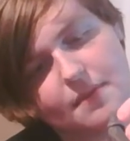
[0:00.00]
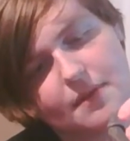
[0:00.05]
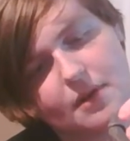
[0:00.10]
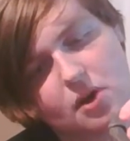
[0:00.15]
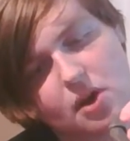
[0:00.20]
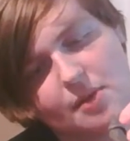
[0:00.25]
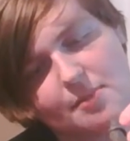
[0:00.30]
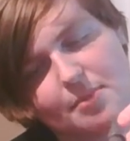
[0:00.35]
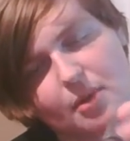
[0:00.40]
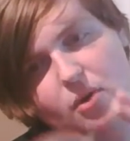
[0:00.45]

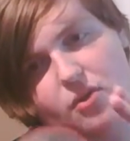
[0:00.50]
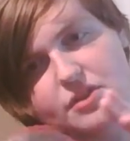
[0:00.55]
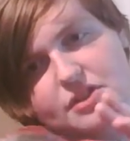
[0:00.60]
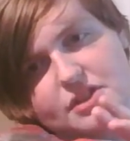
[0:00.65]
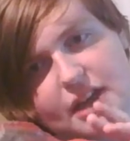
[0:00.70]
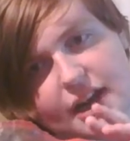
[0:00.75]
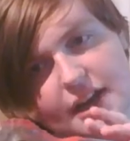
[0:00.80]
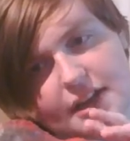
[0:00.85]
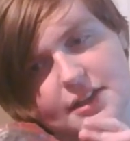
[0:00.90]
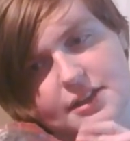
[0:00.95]
they're on both
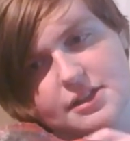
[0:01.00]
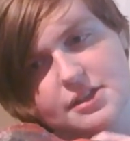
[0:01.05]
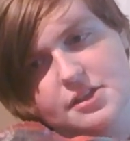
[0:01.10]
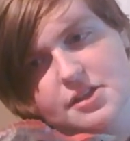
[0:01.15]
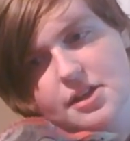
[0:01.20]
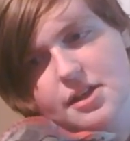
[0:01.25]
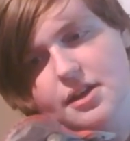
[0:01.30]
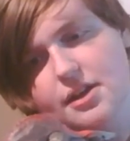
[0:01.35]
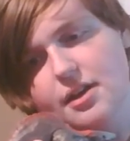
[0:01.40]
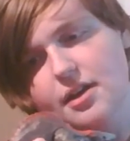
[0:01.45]

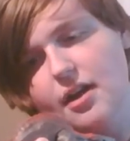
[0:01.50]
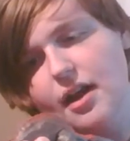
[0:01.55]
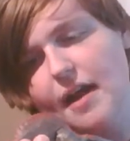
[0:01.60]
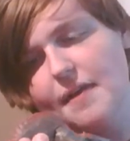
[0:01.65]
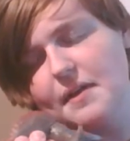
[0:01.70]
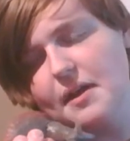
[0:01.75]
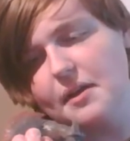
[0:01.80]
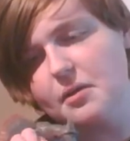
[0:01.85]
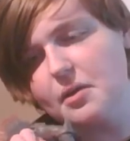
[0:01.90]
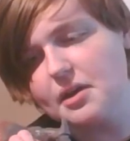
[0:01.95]
sides
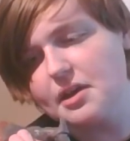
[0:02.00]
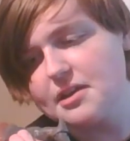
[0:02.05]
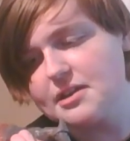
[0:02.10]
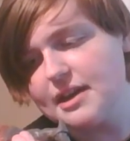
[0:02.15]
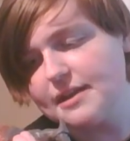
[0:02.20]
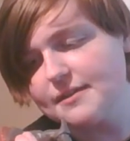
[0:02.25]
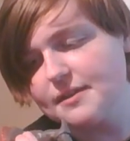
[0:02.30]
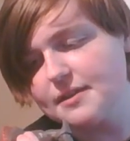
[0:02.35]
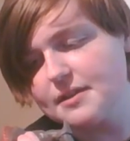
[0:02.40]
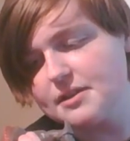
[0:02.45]
and they look
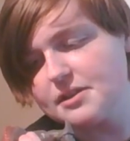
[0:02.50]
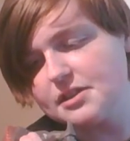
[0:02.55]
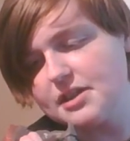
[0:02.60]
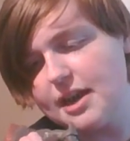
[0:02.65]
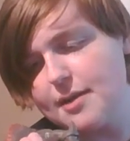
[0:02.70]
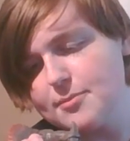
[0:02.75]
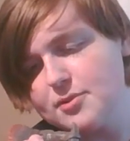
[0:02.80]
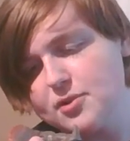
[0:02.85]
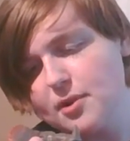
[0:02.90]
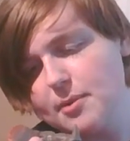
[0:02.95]
exactly the
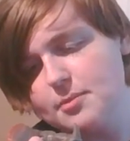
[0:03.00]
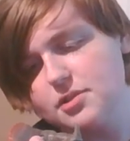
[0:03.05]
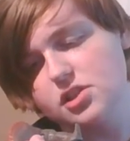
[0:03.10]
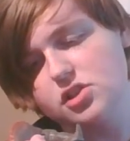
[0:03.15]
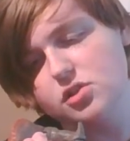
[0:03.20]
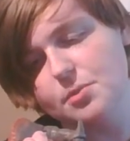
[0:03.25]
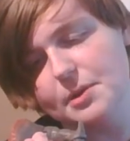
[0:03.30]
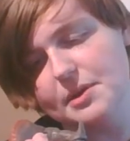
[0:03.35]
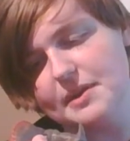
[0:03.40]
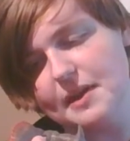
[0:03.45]
same. So I'm
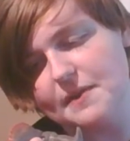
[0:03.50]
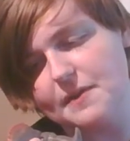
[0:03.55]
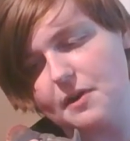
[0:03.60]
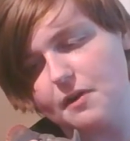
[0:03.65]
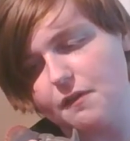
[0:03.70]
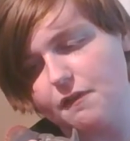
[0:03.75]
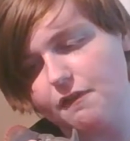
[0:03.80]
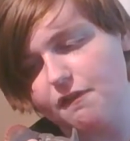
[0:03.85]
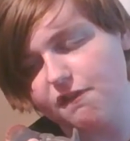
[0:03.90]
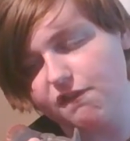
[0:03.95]
assuming that
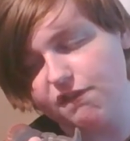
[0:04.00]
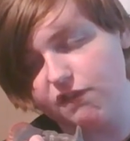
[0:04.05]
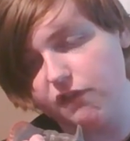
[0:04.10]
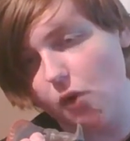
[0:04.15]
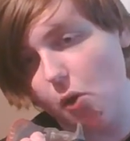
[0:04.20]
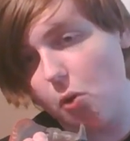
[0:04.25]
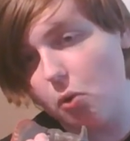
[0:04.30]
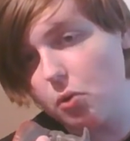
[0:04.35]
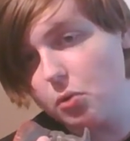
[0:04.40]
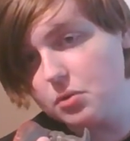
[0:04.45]
they're
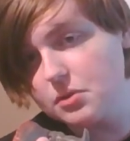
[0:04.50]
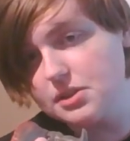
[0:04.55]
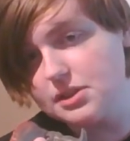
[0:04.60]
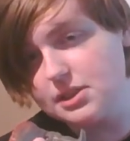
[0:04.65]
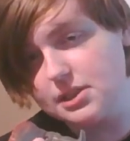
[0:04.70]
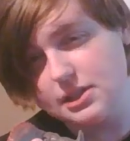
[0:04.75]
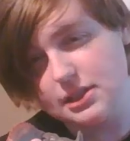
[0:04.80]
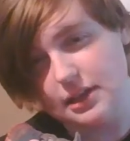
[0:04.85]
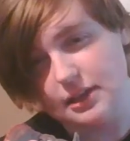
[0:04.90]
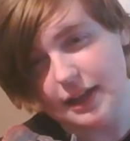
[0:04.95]

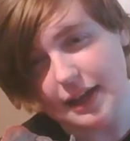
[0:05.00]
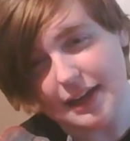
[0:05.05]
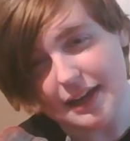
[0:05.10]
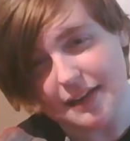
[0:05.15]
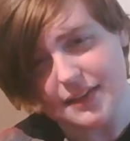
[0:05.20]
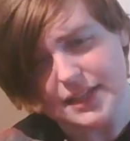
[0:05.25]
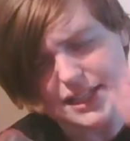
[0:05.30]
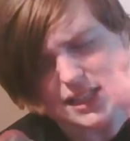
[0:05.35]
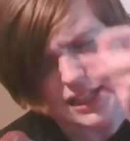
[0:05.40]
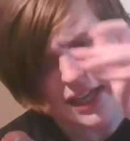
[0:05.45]
folds like
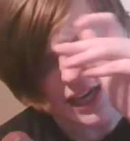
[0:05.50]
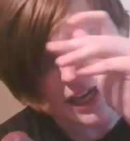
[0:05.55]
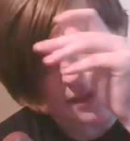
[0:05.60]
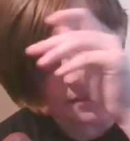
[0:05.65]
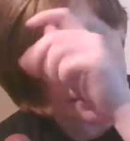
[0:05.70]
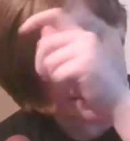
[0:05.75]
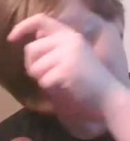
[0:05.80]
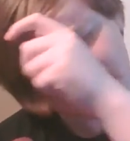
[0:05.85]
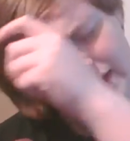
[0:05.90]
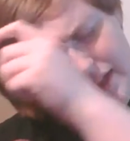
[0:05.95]
in the
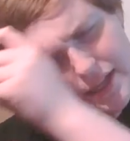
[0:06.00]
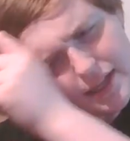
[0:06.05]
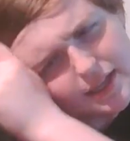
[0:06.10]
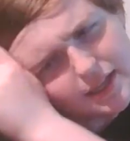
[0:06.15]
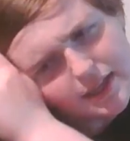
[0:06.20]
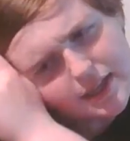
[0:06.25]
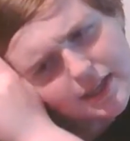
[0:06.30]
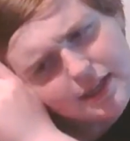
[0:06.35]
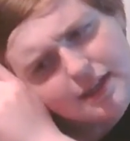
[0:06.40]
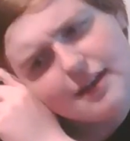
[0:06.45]
skin,
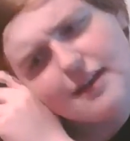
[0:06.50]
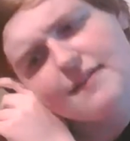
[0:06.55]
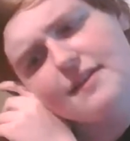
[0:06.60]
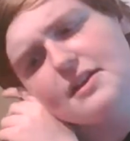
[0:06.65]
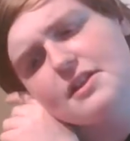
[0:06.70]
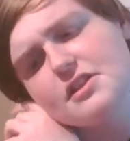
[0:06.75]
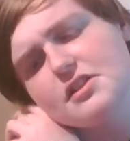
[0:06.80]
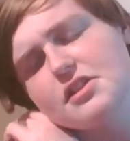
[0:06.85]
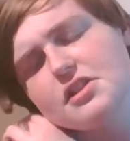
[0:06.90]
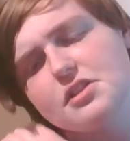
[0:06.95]
and
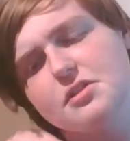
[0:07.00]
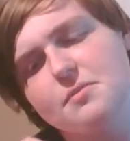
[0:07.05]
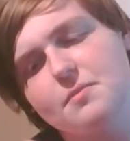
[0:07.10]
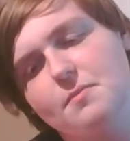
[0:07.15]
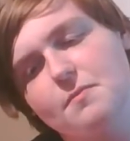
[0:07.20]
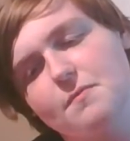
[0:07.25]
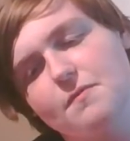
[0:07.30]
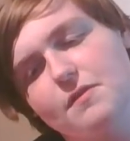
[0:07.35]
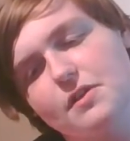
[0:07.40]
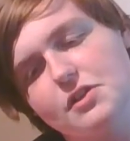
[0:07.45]
they just
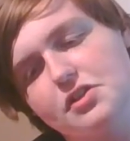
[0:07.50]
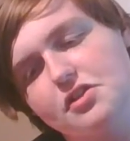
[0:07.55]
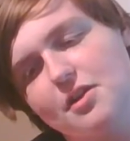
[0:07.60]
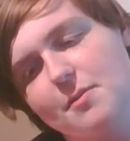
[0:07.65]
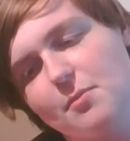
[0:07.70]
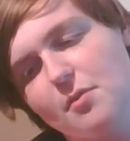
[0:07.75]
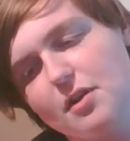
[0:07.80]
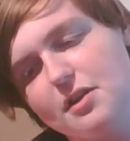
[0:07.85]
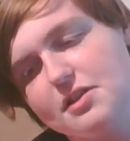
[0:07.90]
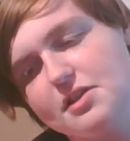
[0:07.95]
for
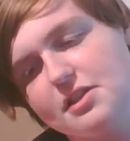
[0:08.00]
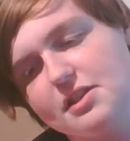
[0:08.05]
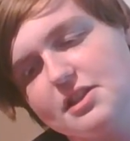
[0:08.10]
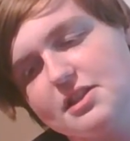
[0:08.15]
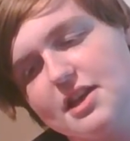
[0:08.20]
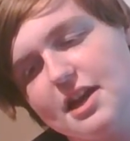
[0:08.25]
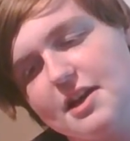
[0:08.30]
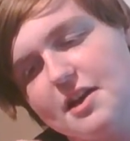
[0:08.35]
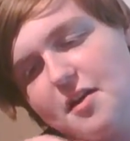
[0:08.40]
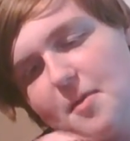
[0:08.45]
some reason
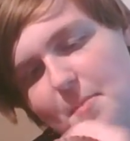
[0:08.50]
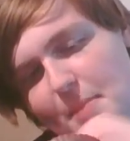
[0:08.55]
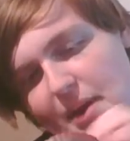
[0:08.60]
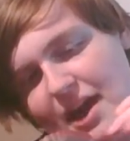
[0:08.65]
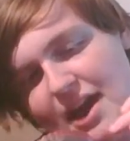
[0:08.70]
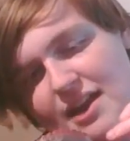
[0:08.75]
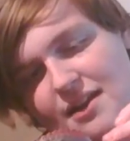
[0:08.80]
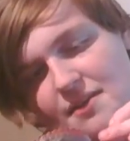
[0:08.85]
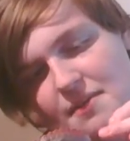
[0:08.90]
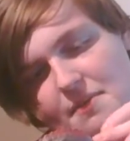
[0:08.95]
decided to
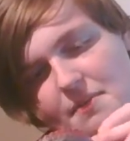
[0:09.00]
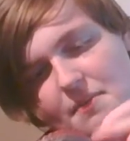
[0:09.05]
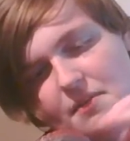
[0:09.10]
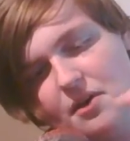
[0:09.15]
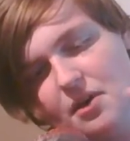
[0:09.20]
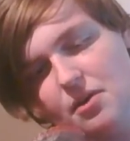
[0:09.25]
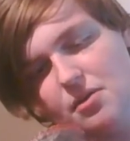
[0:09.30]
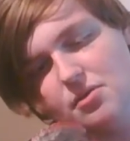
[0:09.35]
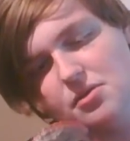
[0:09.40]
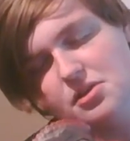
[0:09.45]
paint
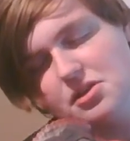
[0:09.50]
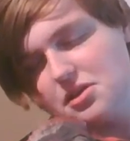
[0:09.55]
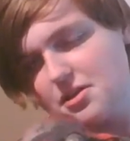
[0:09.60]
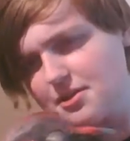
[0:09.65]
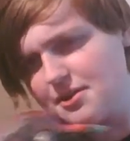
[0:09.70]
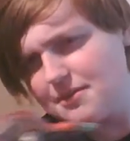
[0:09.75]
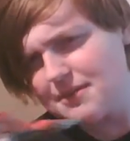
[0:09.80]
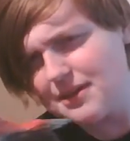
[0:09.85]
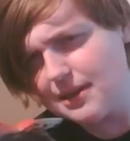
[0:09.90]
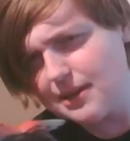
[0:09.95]

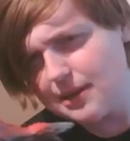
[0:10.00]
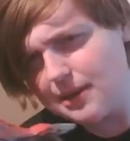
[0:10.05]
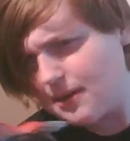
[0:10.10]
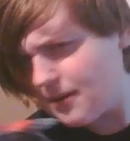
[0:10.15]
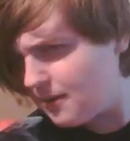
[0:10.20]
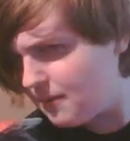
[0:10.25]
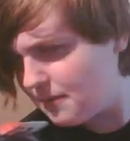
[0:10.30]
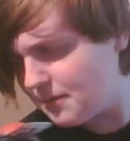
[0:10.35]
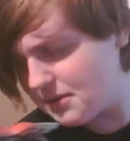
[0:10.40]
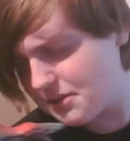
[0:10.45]
those.
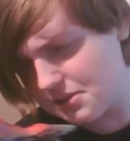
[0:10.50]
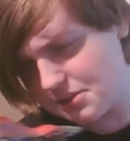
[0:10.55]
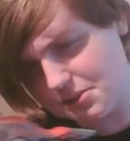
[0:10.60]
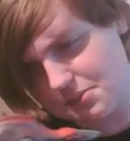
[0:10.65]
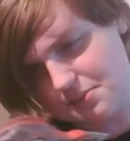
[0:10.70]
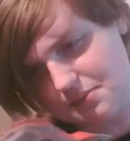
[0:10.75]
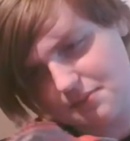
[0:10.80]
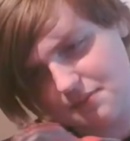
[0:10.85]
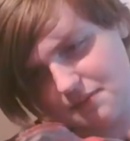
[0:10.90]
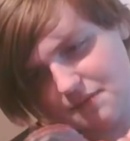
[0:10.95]

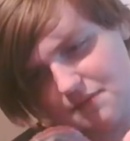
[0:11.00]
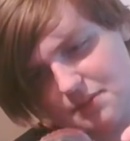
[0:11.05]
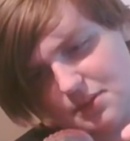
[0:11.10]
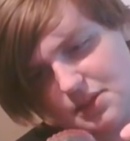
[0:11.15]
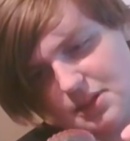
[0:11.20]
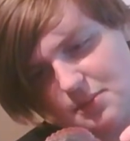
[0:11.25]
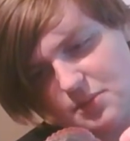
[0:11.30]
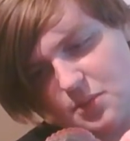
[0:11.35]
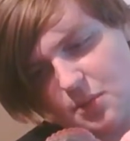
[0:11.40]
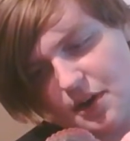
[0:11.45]
Which
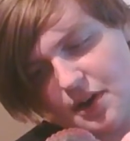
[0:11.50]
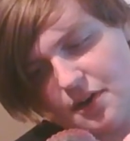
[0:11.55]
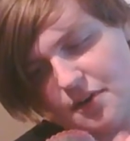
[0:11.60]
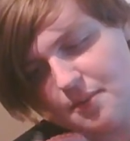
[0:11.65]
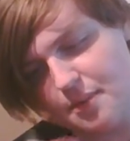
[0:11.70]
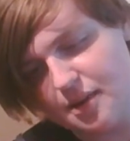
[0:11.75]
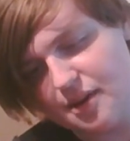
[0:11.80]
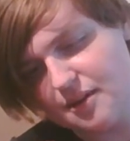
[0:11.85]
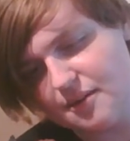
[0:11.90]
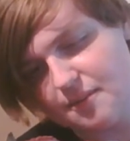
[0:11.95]
seems
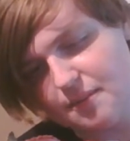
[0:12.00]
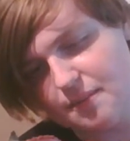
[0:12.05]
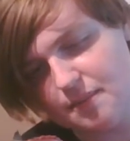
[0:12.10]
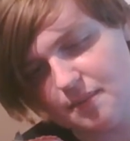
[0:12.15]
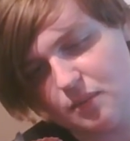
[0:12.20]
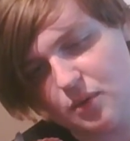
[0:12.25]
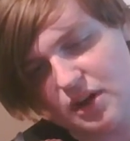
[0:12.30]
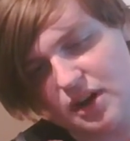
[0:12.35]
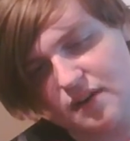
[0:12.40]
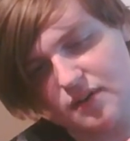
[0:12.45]
weird, but
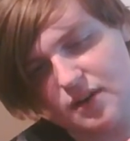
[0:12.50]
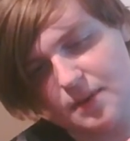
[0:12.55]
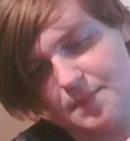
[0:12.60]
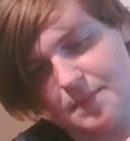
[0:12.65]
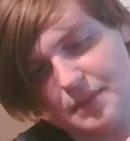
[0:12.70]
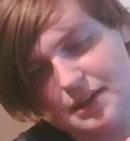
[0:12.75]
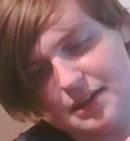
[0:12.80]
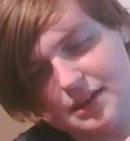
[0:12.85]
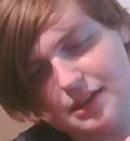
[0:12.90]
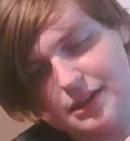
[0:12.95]
whatever.